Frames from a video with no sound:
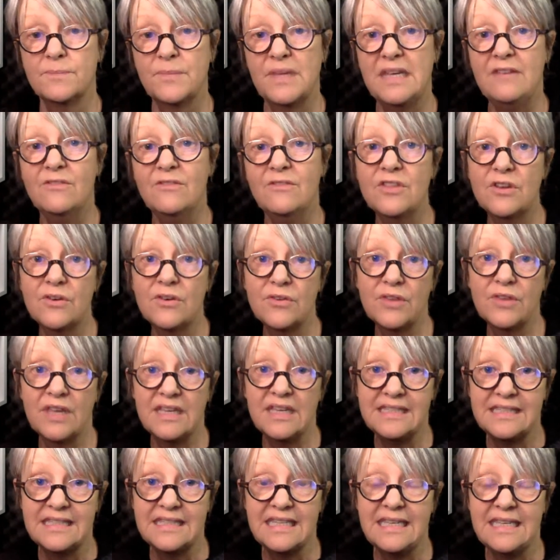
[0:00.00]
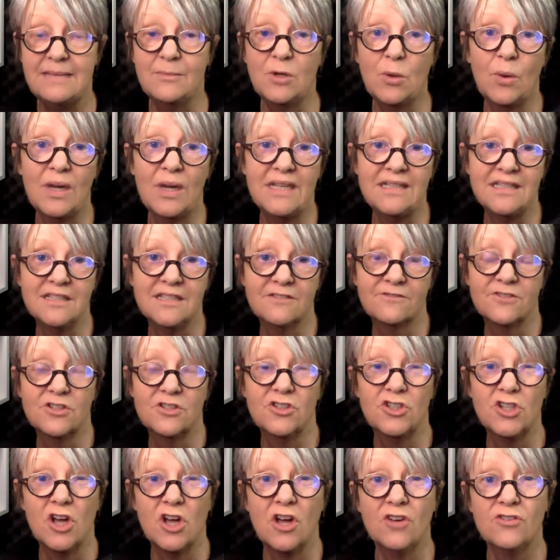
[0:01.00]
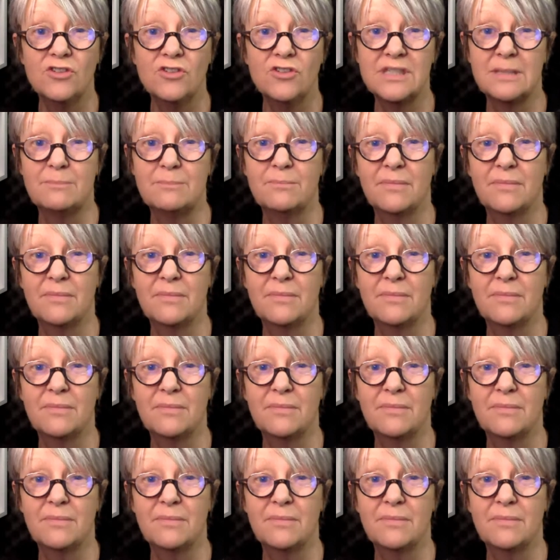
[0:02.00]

even though they seem quite different genres.